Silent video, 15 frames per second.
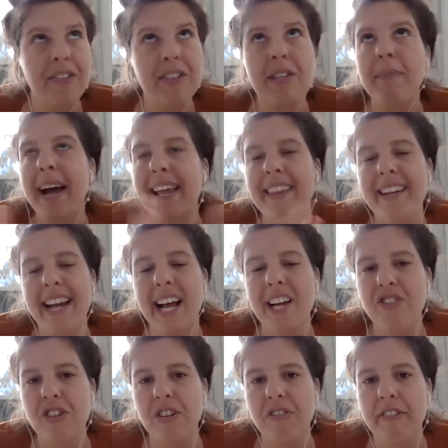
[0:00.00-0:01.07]
by the
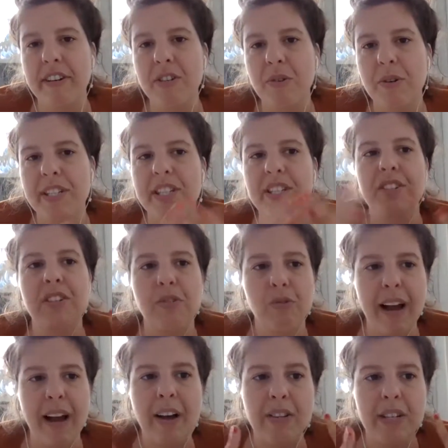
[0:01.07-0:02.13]
natural resources,
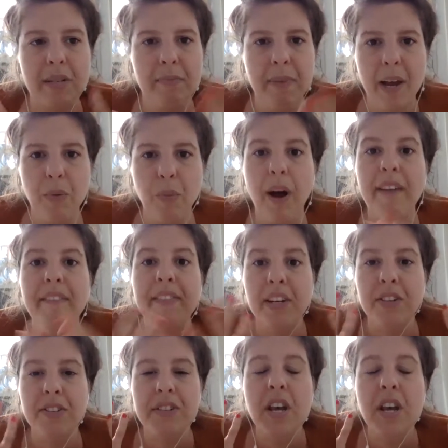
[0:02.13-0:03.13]
surrounded by what feels